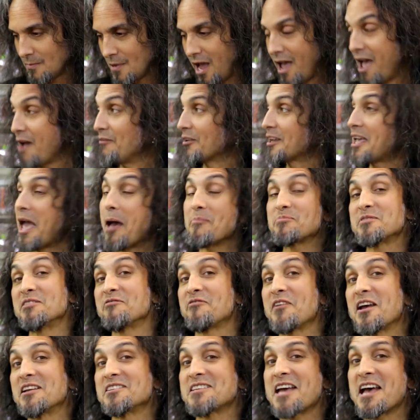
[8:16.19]
I have a Captain
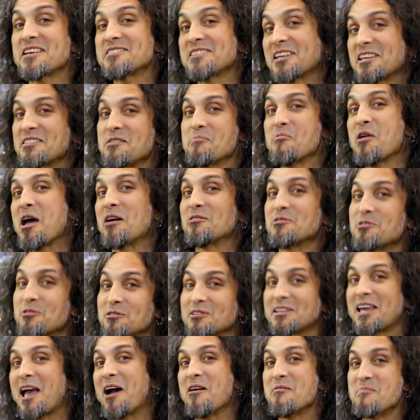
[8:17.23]
Fantastic and the Brown
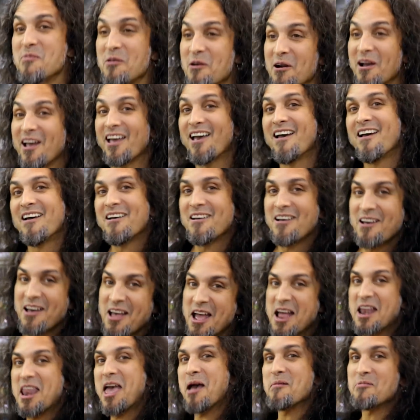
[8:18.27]
Dirt Cowboy
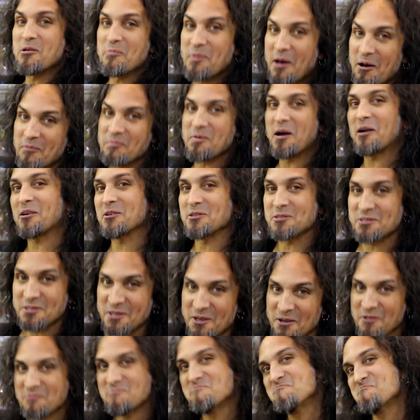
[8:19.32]
enamel belt buckle
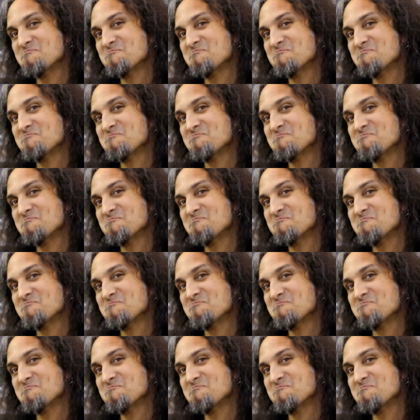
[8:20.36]
still,